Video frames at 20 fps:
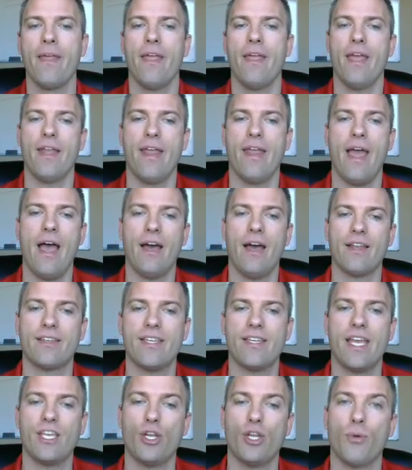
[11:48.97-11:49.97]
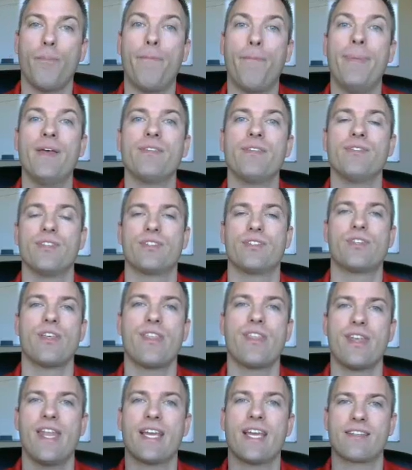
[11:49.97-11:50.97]
and how to take your business to
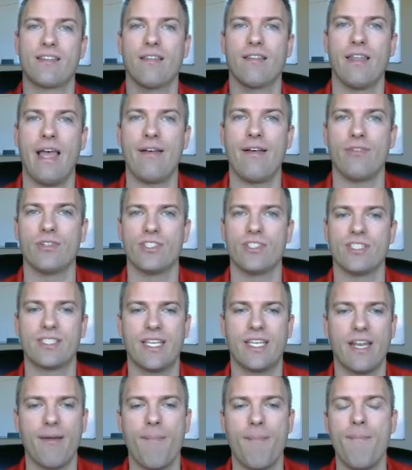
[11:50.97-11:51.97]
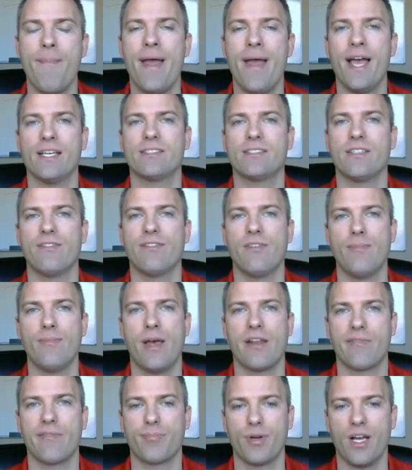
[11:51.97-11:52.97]
the next level and just get a massive
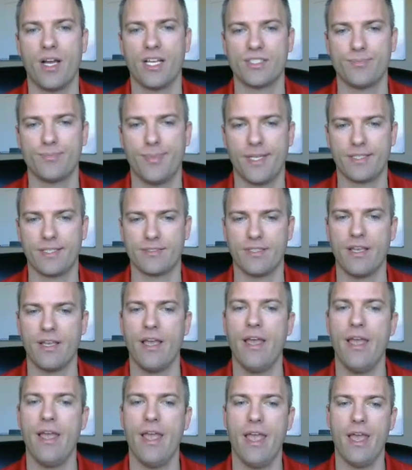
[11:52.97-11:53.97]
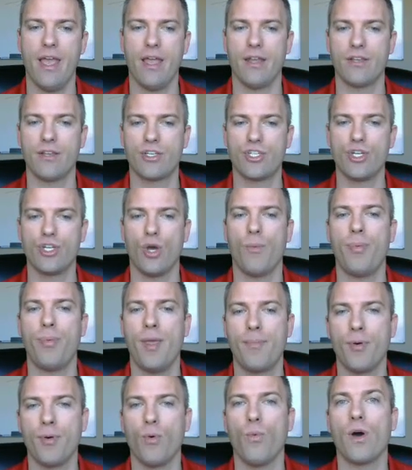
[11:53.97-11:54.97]
amount of prospects and show
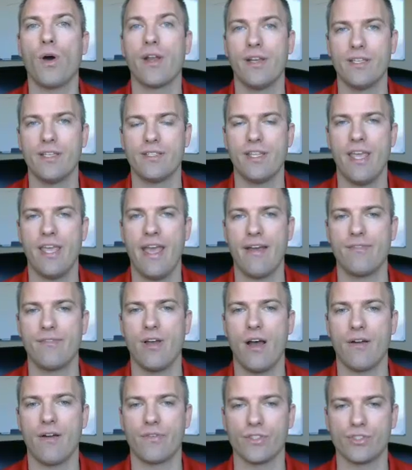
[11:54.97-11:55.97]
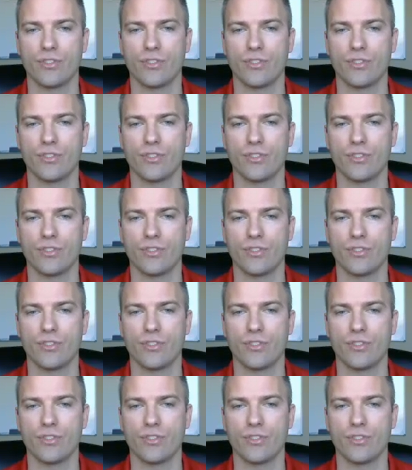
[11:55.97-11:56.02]
people what it is that you have to offer.